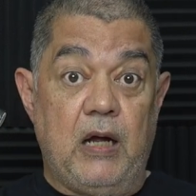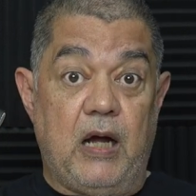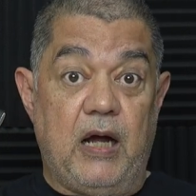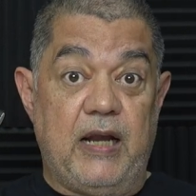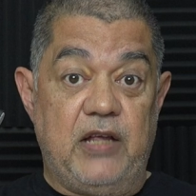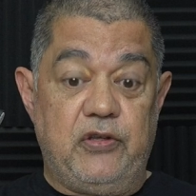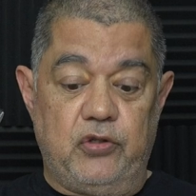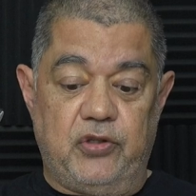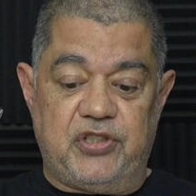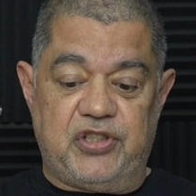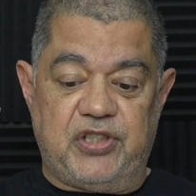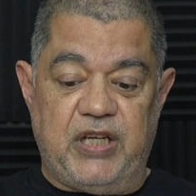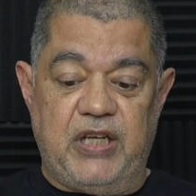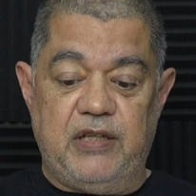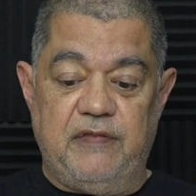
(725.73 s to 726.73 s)
and then just
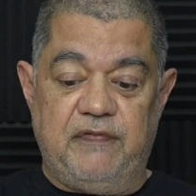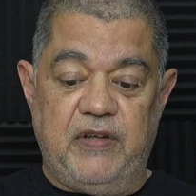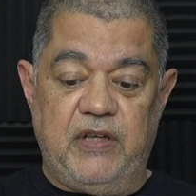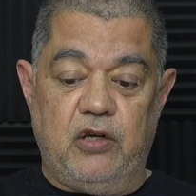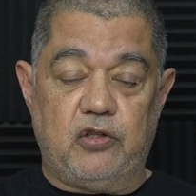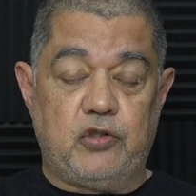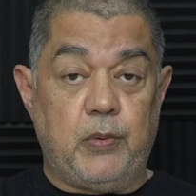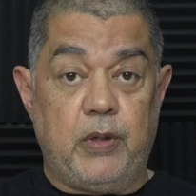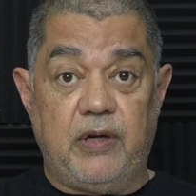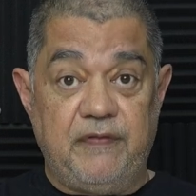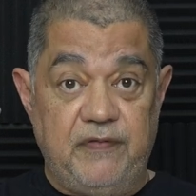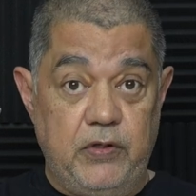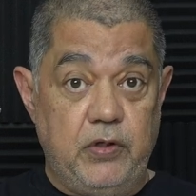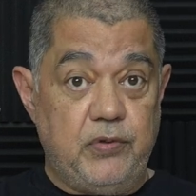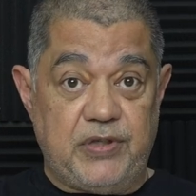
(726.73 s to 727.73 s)
see the videos where
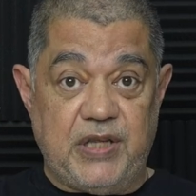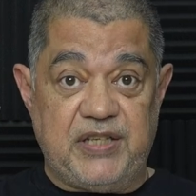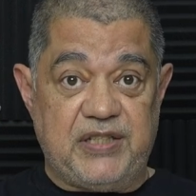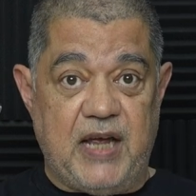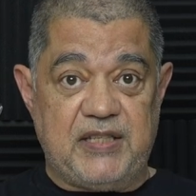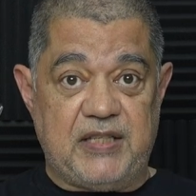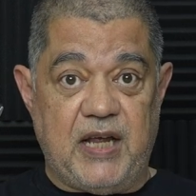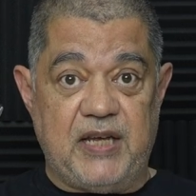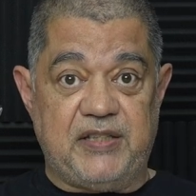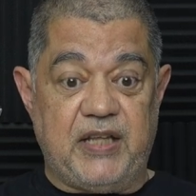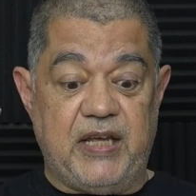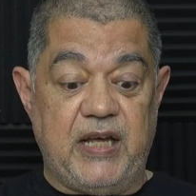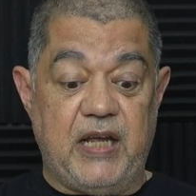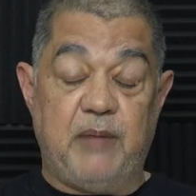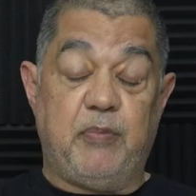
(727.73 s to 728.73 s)
they've used this S S
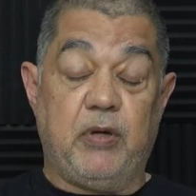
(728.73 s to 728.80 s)
D in it,